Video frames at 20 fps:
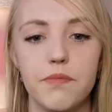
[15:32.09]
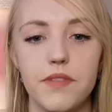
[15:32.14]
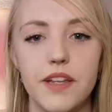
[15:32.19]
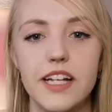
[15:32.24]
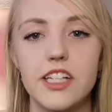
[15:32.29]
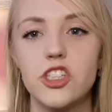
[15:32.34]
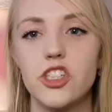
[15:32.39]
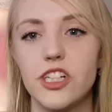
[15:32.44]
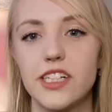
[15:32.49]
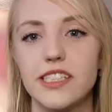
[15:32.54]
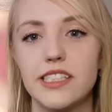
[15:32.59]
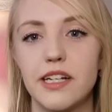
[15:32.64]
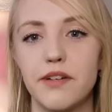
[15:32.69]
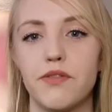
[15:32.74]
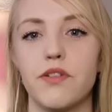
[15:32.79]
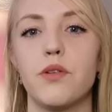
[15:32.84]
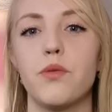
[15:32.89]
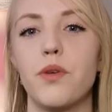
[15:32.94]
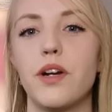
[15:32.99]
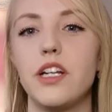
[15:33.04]
It's just
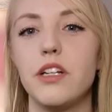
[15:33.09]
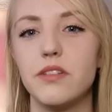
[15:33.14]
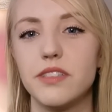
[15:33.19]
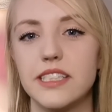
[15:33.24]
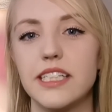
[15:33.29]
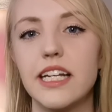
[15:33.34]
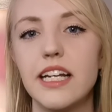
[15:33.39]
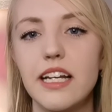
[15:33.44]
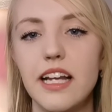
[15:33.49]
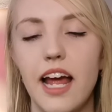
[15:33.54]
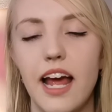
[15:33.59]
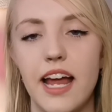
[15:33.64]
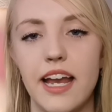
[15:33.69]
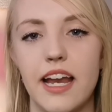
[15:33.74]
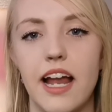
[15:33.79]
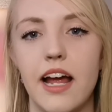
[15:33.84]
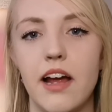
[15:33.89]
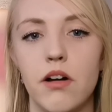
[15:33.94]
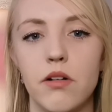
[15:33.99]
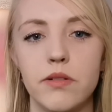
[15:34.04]
different when you see it, and
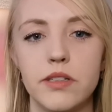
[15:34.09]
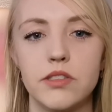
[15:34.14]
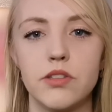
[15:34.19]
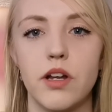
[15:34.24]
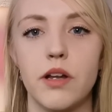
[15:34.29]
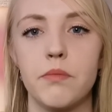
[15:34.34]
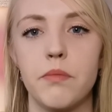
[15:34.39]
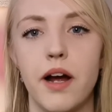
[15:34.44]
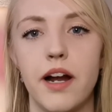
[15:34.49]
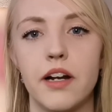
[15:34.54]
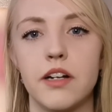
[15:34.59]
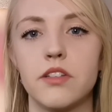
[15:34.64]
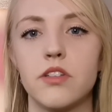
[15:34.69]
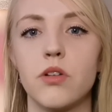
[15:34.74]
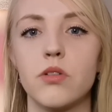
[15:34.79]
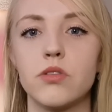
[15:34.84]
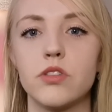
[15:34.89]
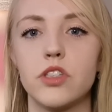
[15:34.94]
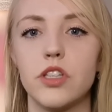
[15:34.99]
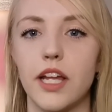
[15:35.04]
I always admired
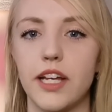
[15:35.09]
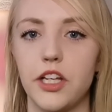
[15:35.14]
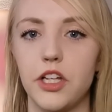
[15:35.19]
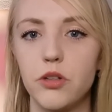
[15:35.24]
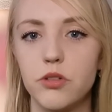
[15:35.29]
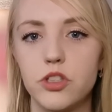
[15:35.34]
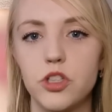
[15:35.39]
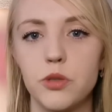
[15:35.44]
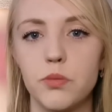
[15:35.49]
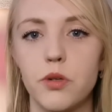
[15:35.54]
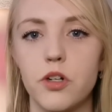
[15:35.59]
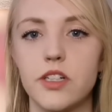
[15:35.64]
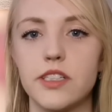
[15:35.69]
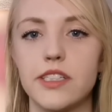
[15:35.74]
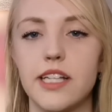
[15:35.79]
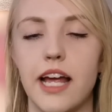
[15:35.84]
those like YouTubers